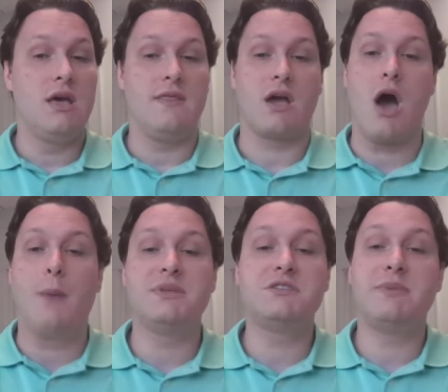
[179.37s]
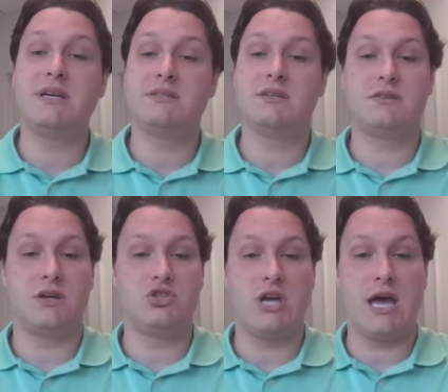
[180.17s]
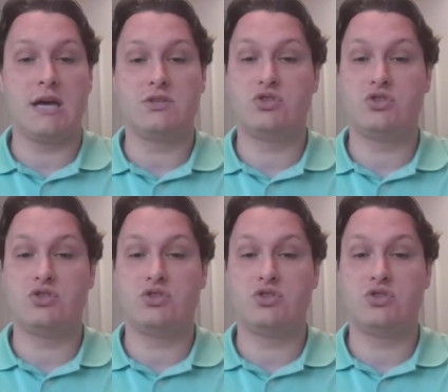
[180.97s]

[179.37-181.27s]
that common spaces such as